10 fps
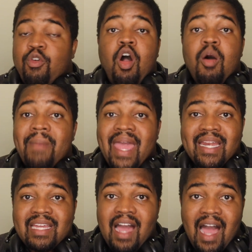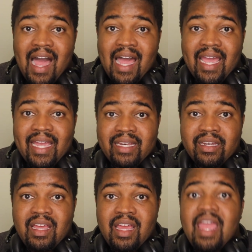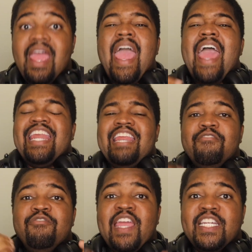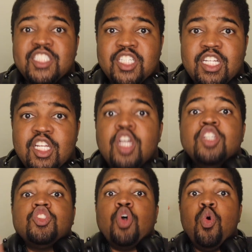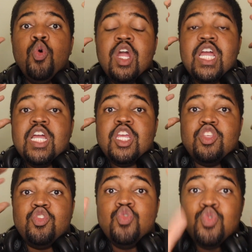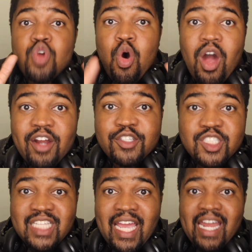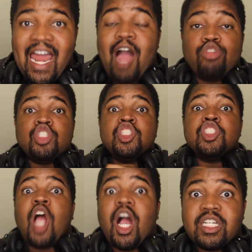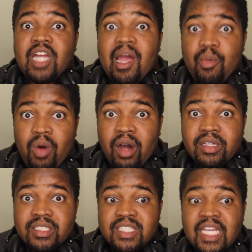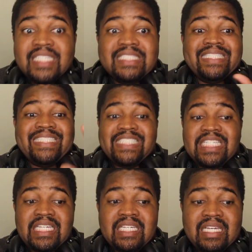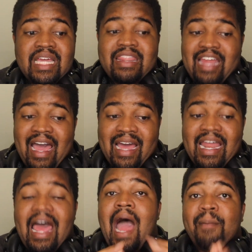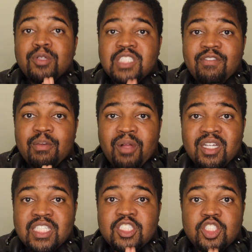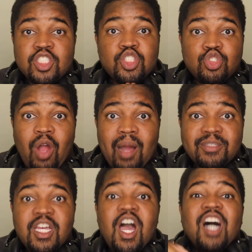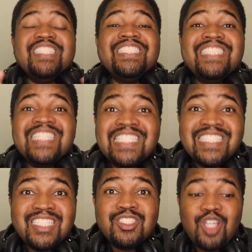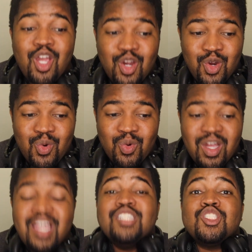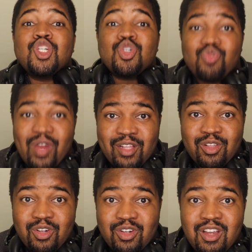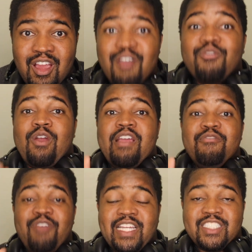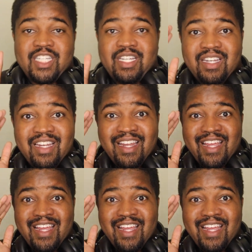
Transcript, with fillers: All Mankind, and Invasion. So you don't understand how shocked I was to see that Apple TV+ has just dropped a Season 2 trailer for Invasion.